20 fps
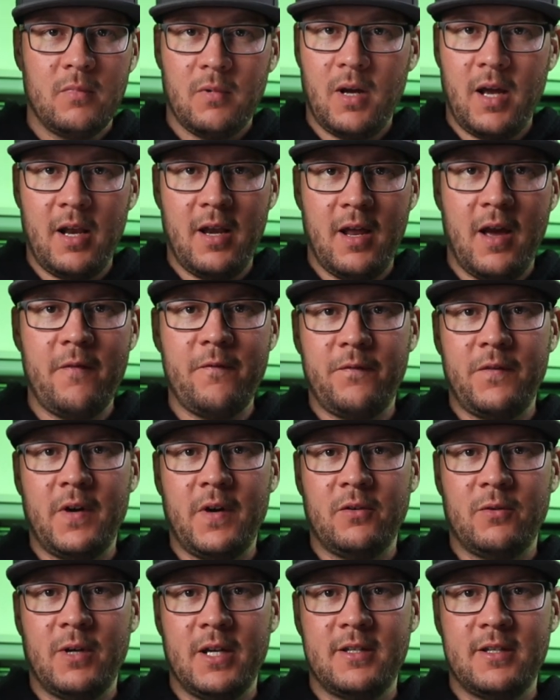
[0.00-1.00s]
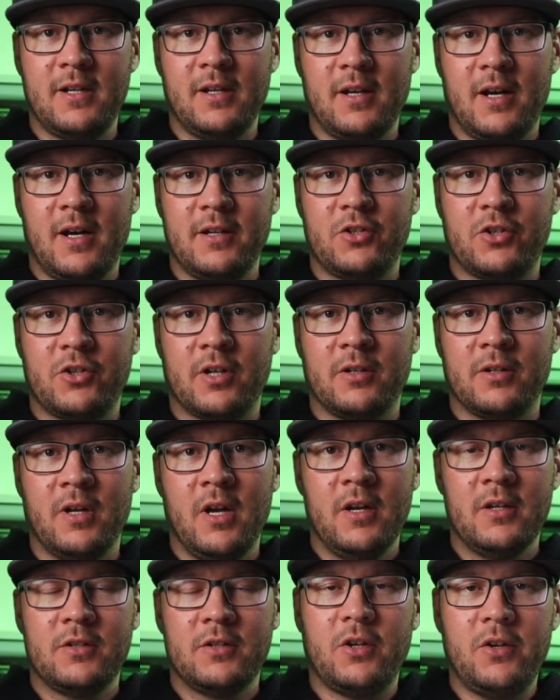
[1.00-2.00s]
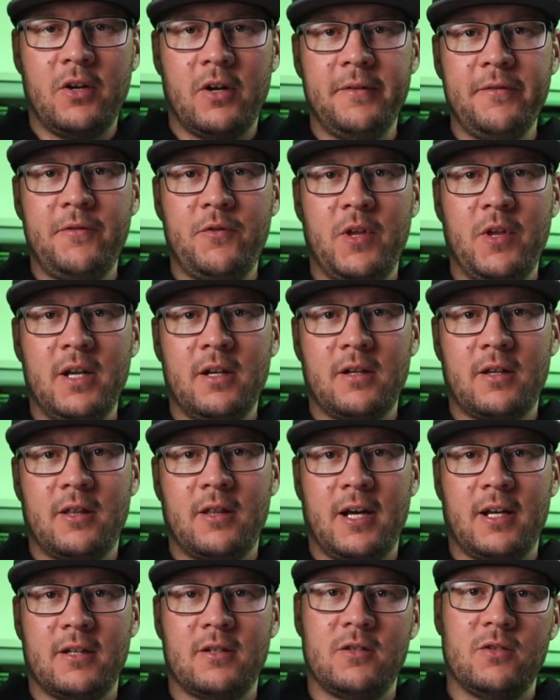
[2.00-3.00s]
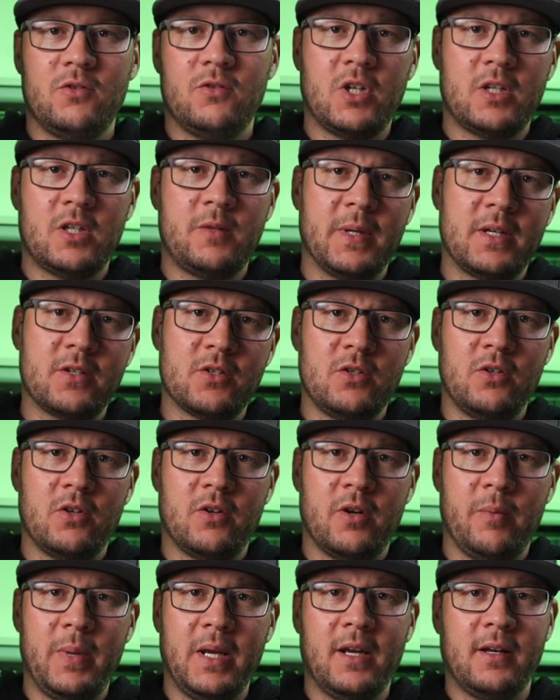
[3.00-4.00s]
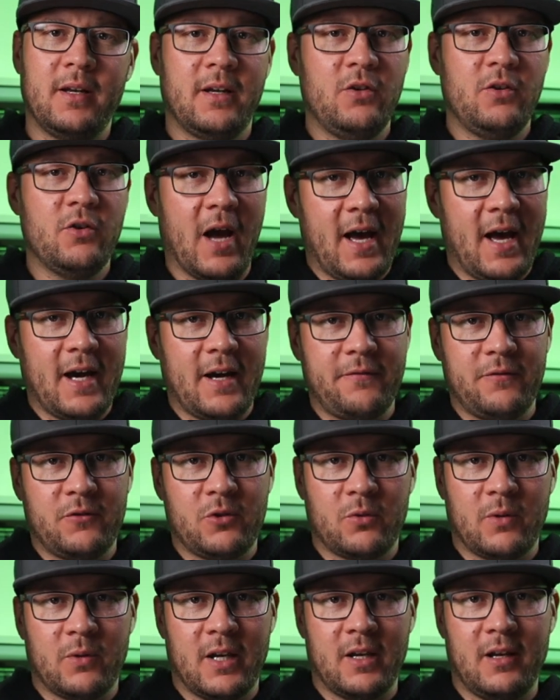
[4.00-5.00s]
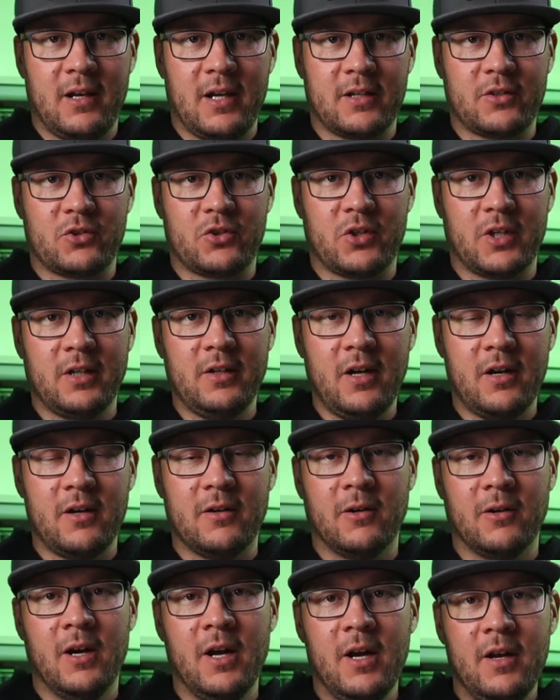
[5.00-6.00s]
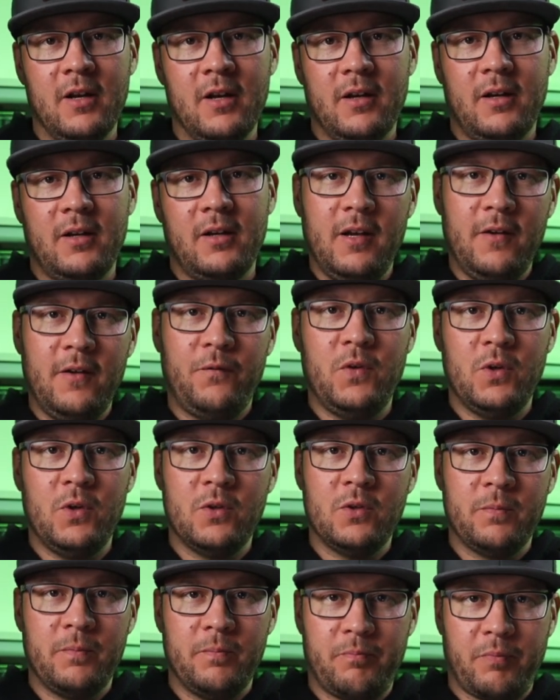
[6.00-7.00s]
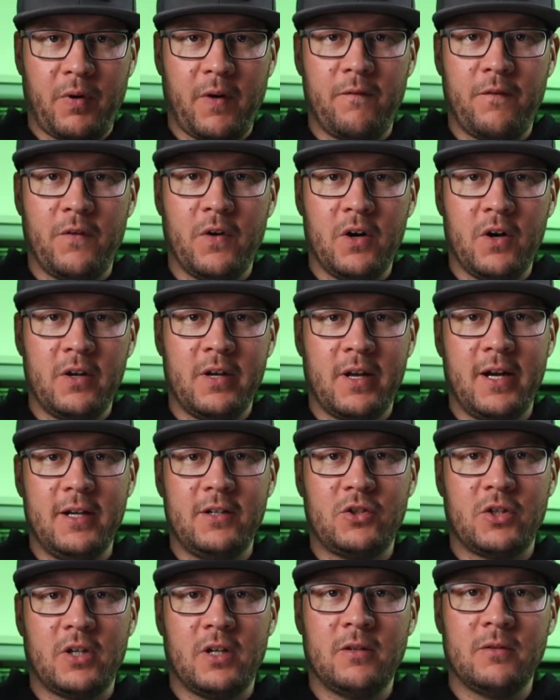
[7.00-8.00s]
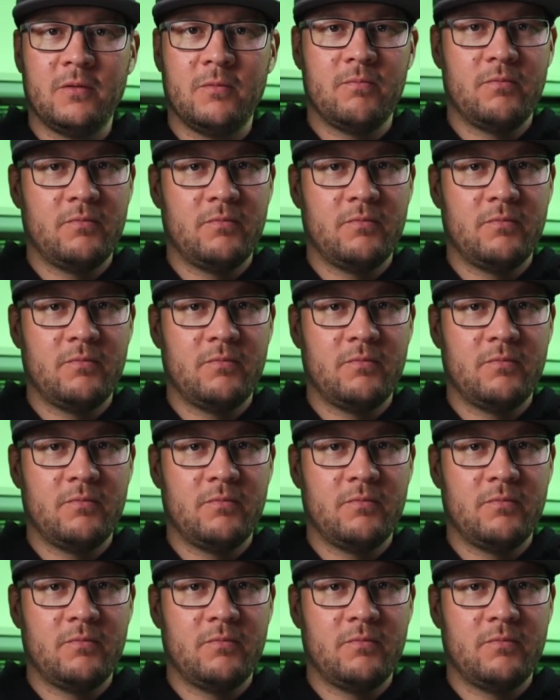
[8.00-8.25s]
and have fun racing nitro. So don't think that just because you're a beginner, you have to run electric. No, if you prefer nitro,